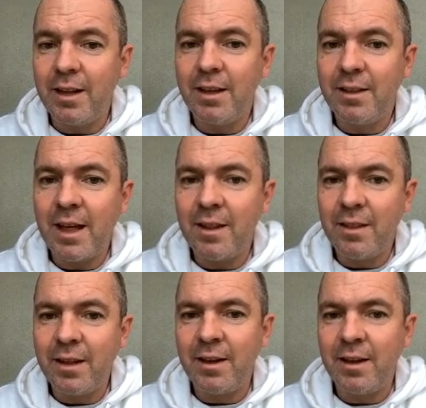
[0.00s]
And that
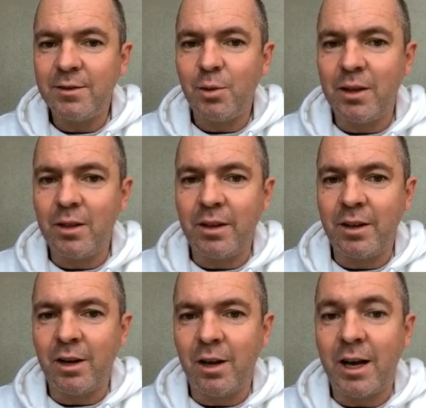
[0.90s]
there is one thing
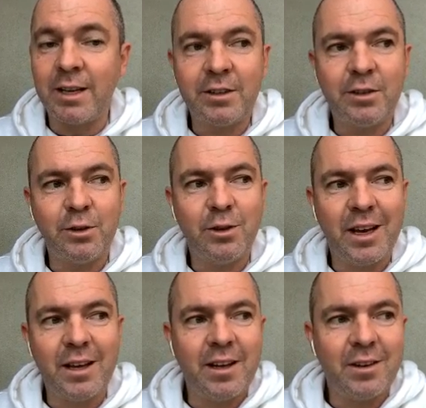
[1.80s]
I like to,
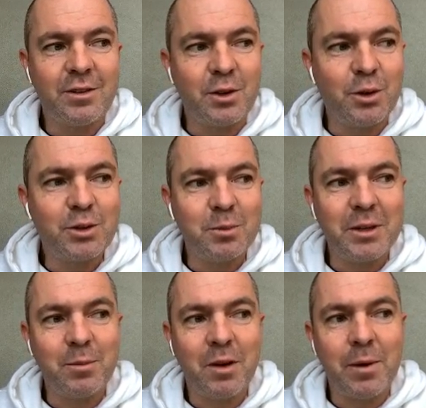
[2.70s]
and I talk to
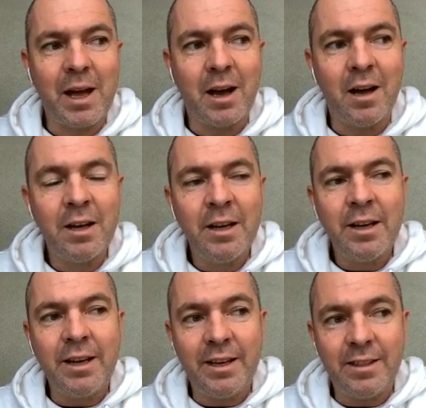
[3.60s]
people about
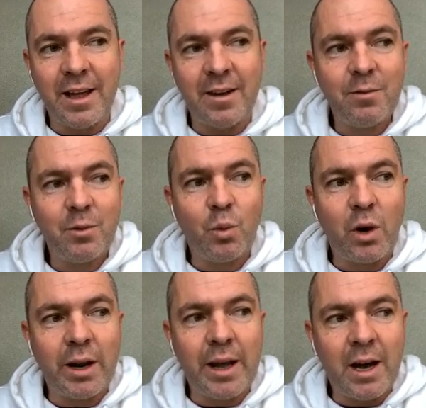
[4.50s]
in that
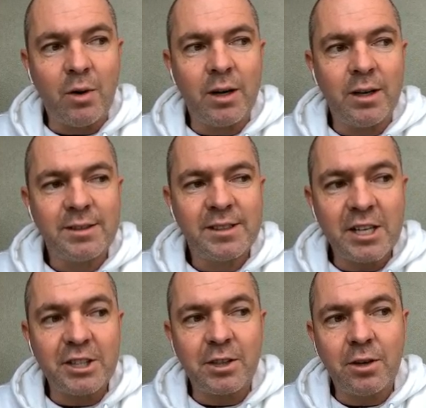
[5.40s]
1 hour
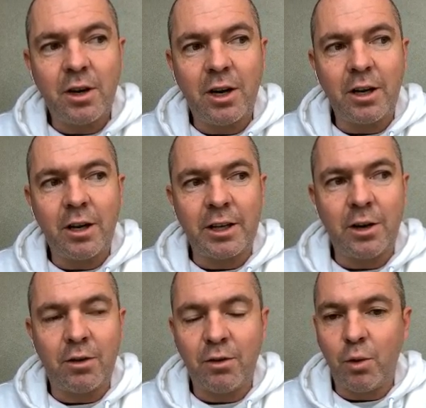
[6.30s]
session. I
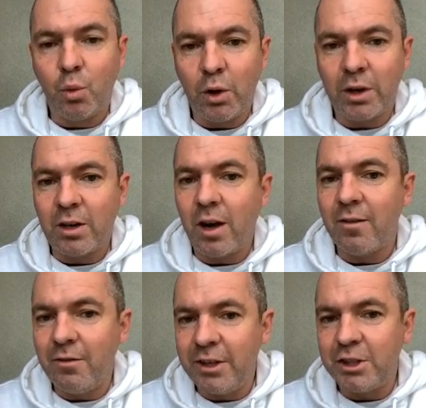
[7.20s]
go through a work-life
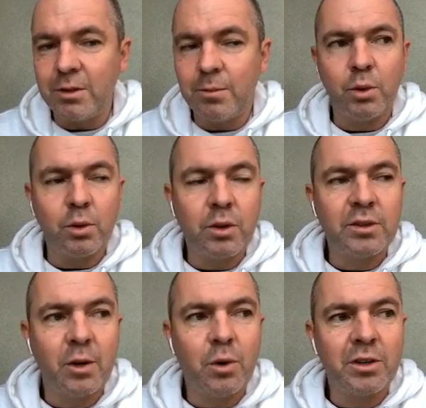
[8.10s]
vision book.
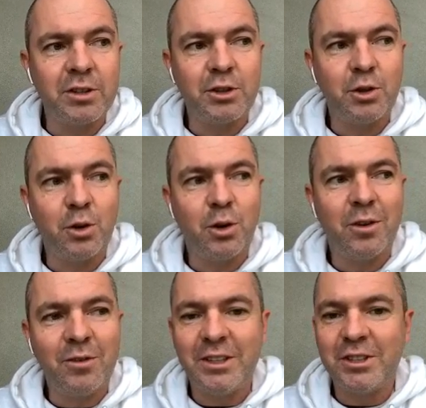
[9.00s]
So what does your
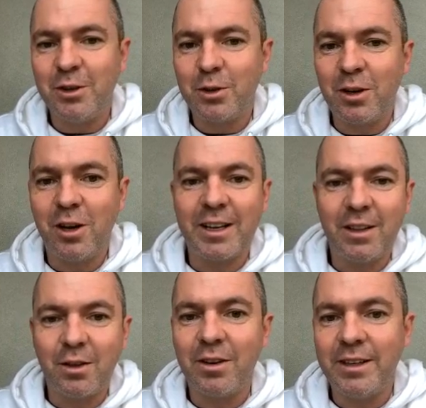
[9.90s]
vision look like
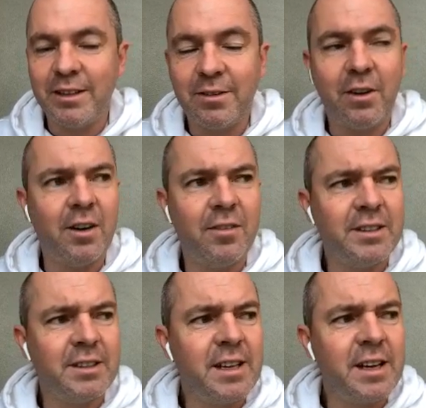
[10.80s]
in 3 years, 5
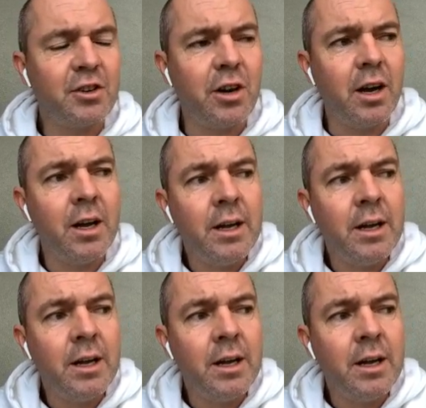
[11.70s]
years, etc.?